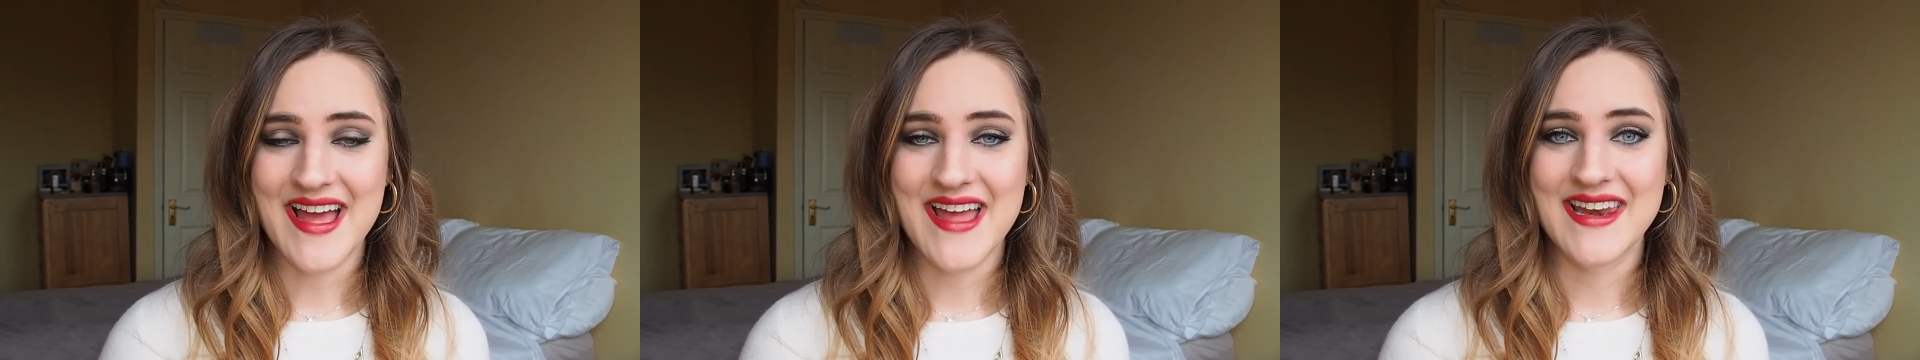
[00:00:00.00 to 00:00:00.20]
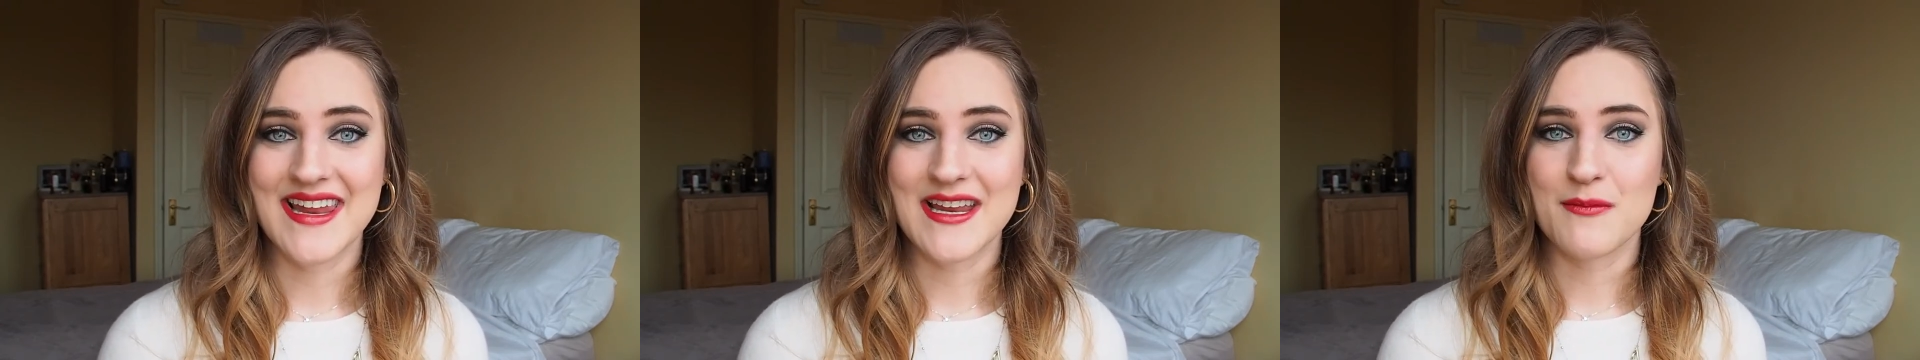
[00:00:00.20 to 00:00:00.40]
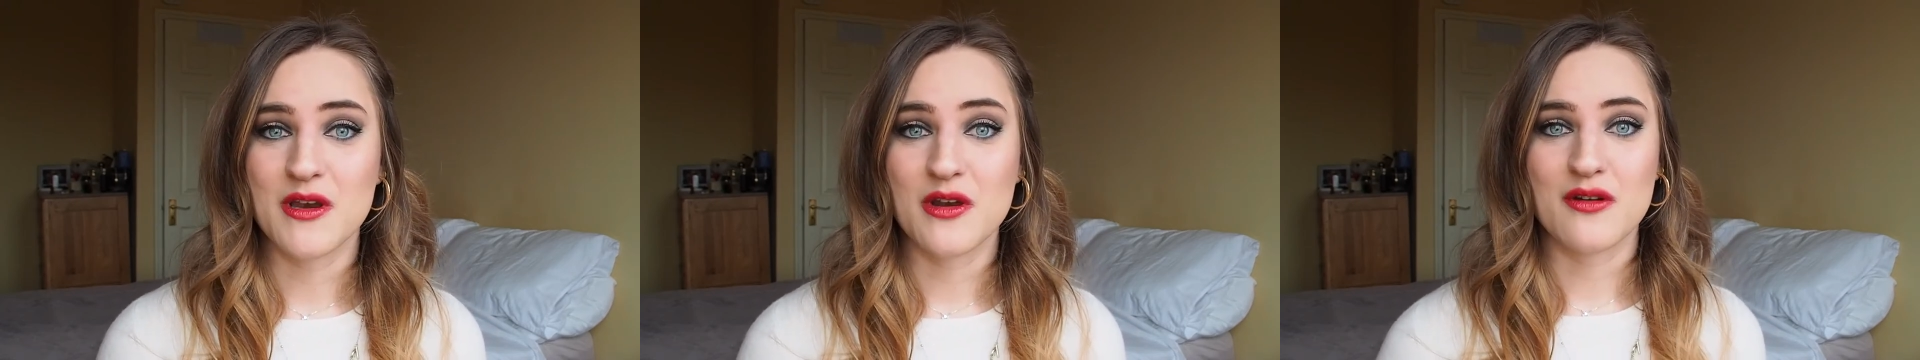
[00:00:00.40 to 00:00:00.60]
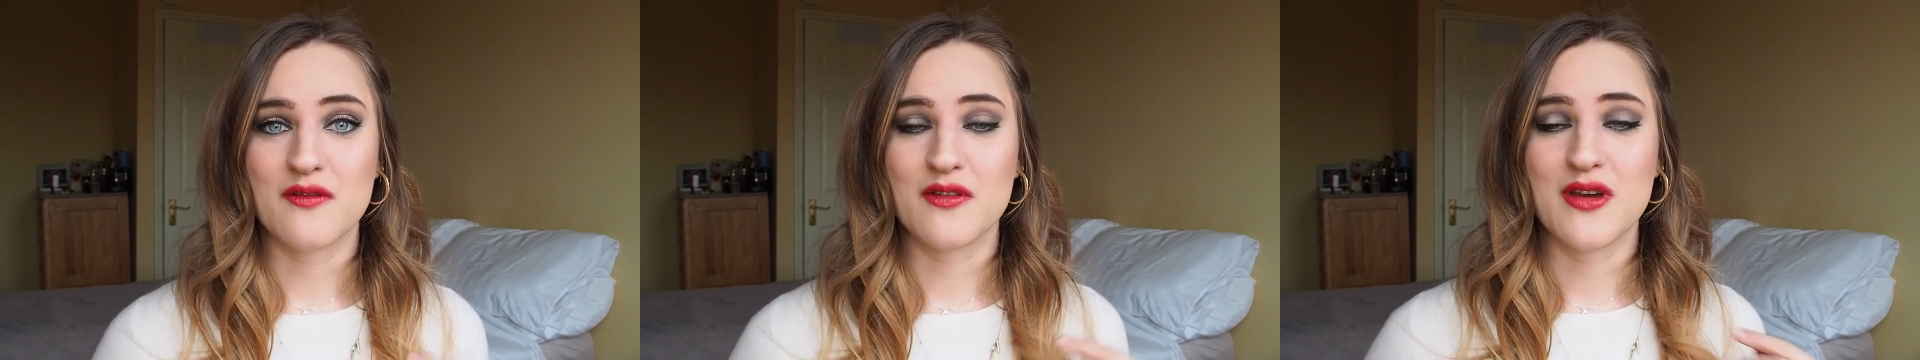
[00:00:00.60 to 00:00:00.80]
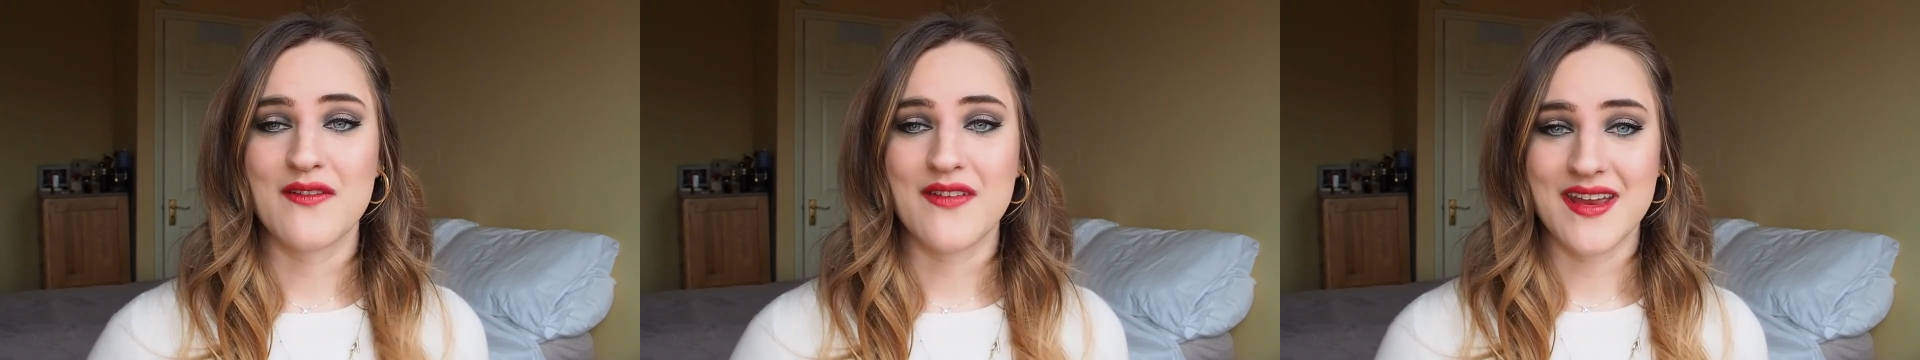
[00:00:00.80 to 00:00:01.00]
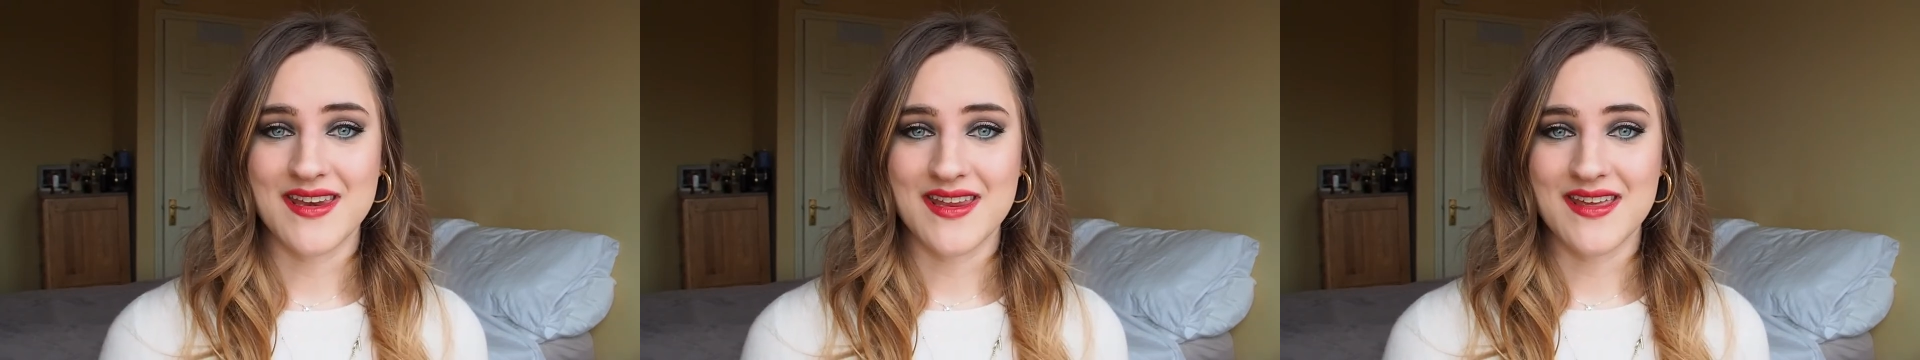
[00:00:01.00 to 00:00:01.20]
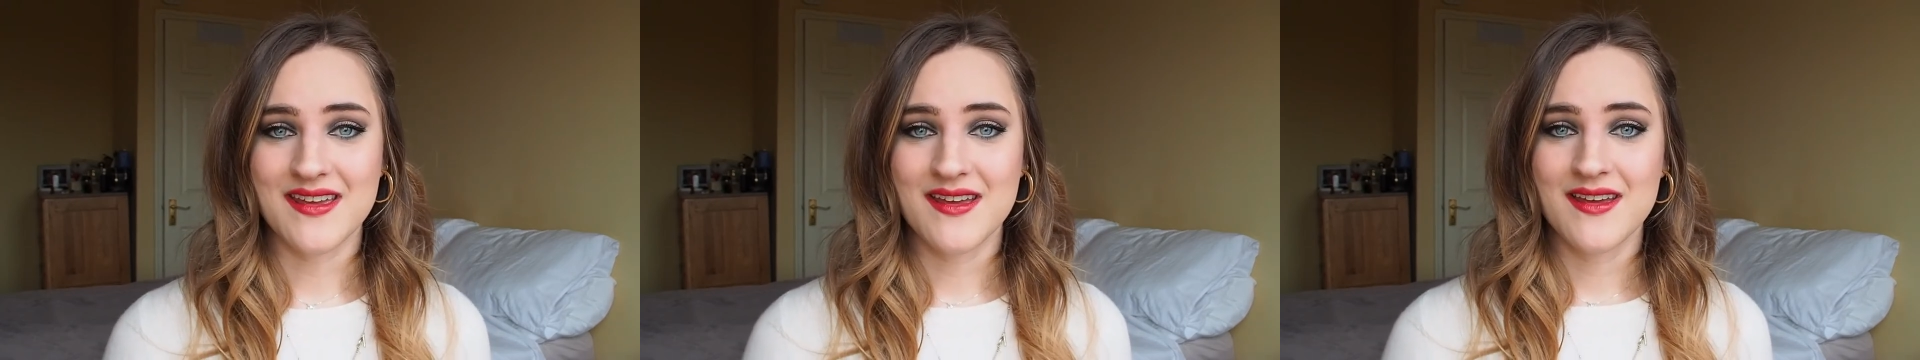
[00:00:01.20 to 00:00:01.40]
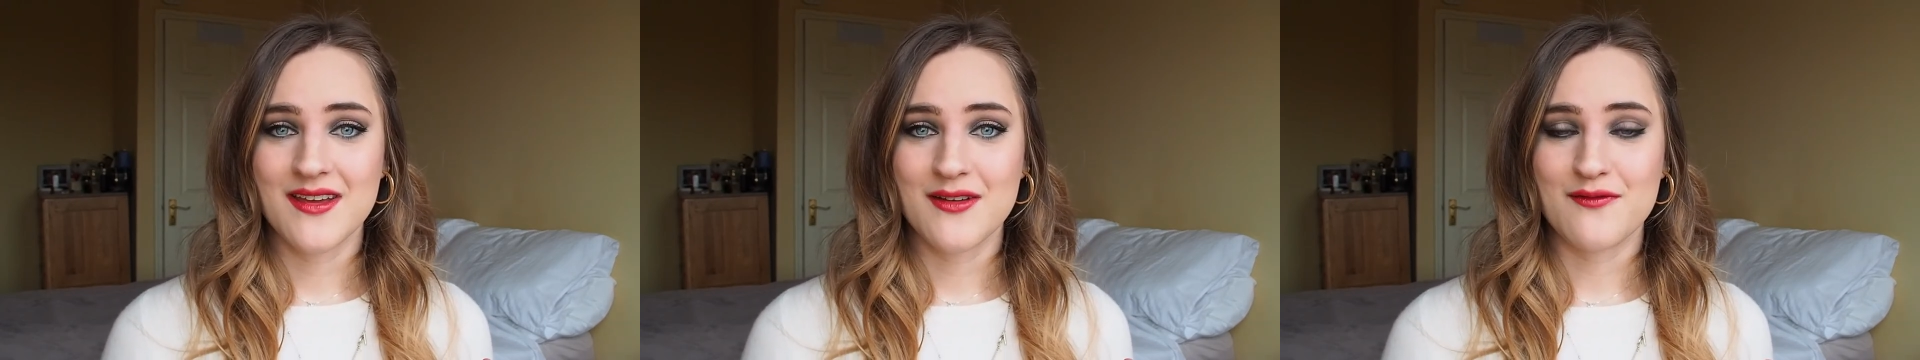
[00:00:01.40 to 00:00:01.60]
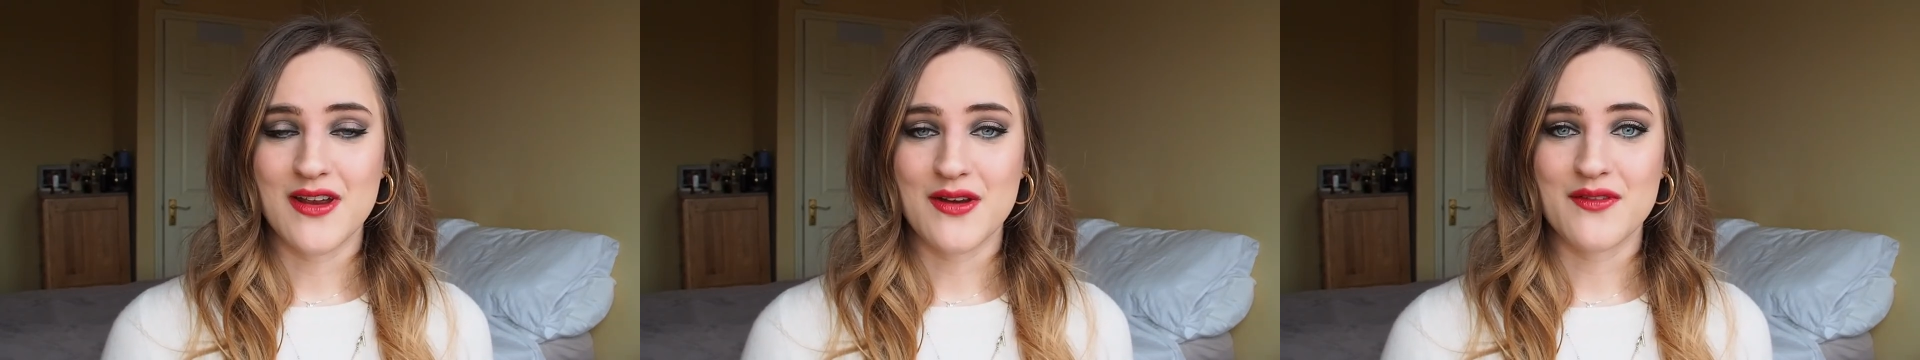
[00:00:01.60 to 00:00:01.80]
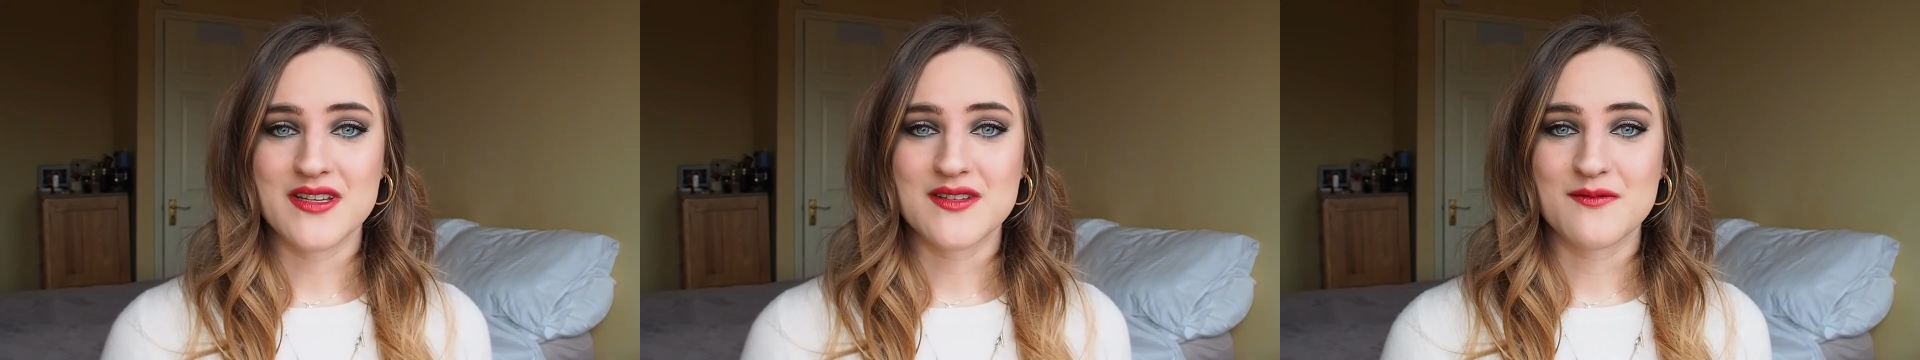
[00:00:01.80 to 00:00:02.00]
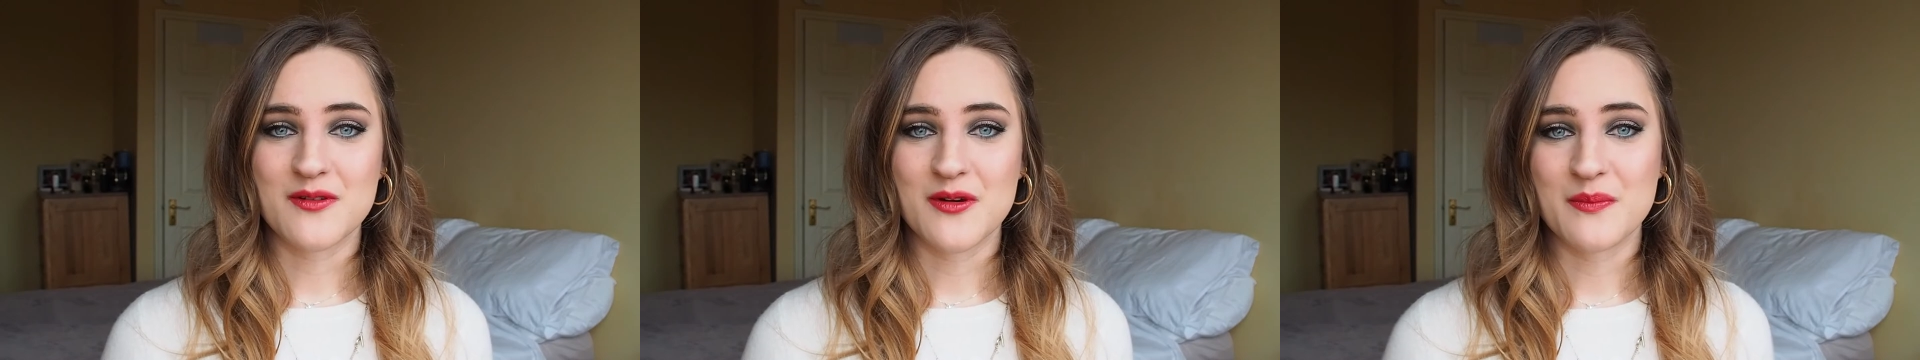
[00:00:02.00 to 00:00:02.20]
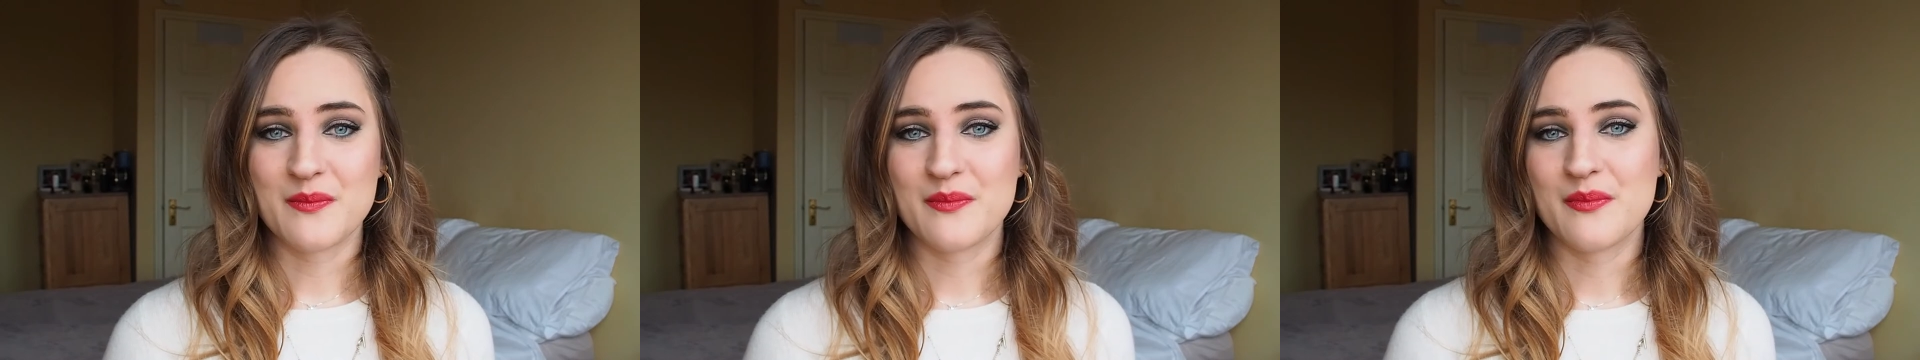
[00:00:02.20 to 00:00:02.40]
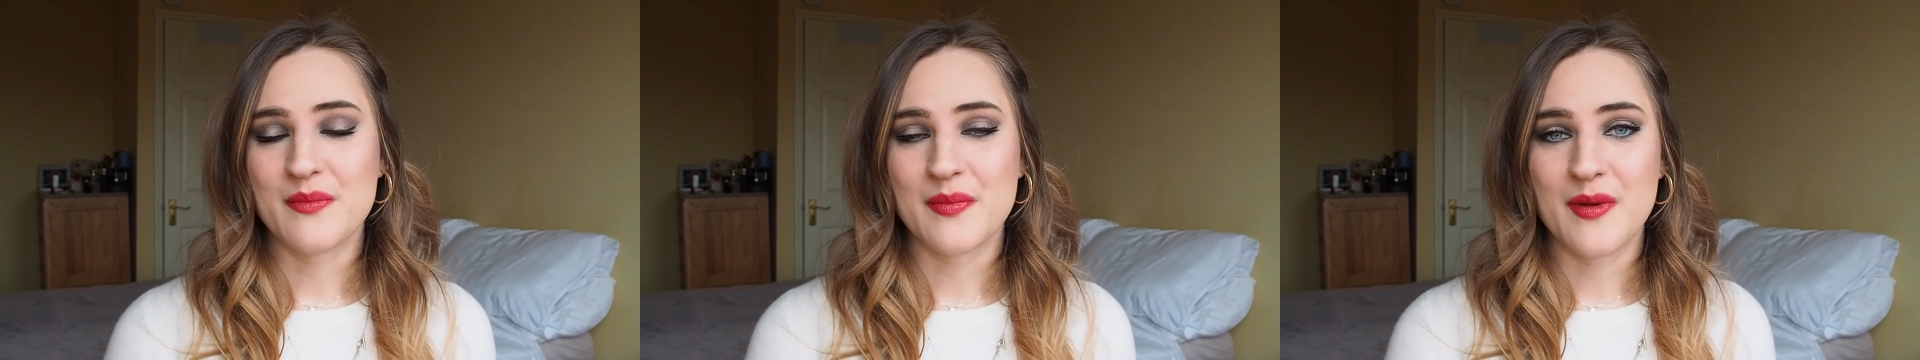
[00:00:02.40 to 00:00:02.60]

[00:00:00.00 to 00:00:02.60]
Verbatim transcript: And let me know if you have any favorites from